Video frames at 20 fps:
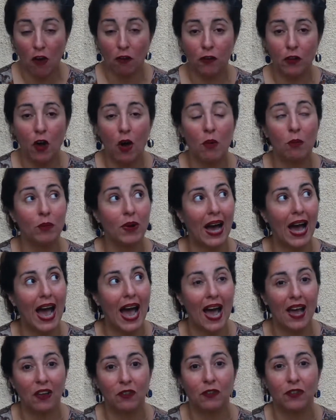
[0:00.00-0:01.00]
from
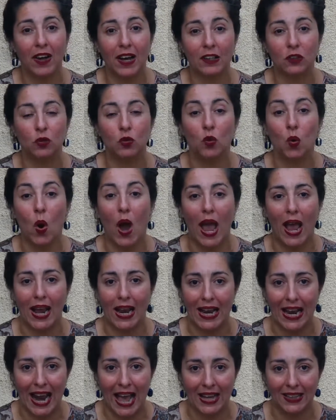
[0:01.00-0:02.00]
Haifa to
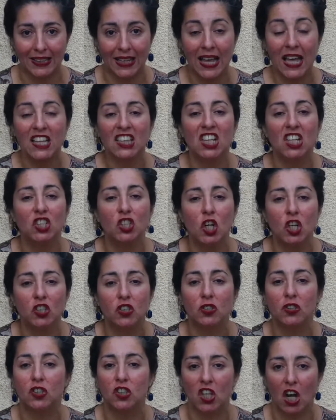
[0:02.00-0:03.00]
Eilat. They
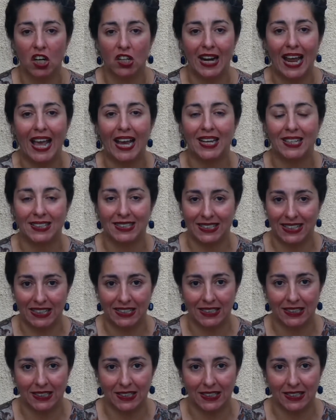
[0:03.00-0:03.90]
just don't exist.